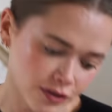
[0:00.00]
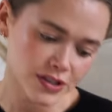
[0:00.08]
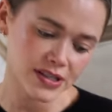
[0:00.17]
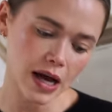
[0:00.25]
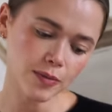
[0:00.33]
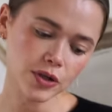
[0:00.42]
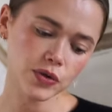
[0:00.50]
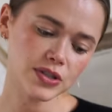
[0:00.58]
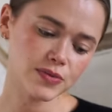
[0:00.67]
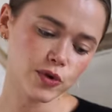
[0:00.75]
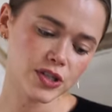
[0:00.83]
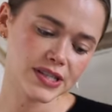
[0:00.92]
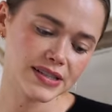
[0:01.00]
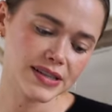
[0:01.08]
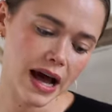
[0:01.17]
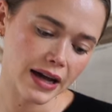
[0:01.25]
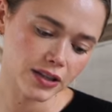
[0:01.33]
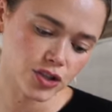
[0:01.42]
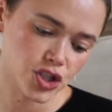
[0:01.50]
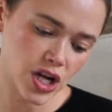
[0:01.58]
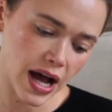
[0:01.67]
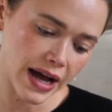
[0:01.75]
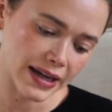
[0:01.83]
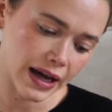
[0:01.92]
For someone who is more style
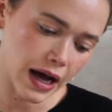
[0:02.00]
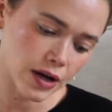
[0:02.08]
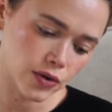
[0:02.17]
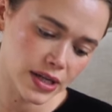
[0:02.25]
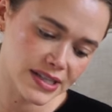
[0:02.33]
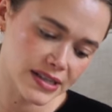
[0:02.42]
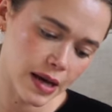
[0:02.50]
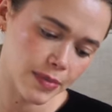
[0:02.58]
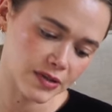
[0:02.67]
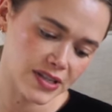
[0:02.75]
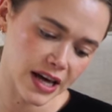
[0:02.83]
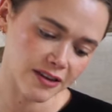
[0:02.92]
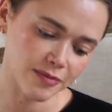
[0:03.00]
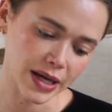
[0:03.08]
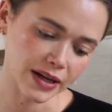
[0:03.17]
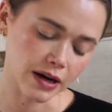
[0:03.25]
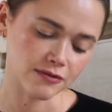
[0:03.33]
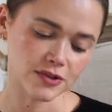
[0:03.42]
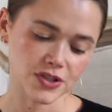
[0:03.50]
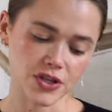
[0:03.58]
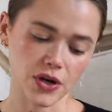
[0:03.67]
shy, how do I step outside of my comfort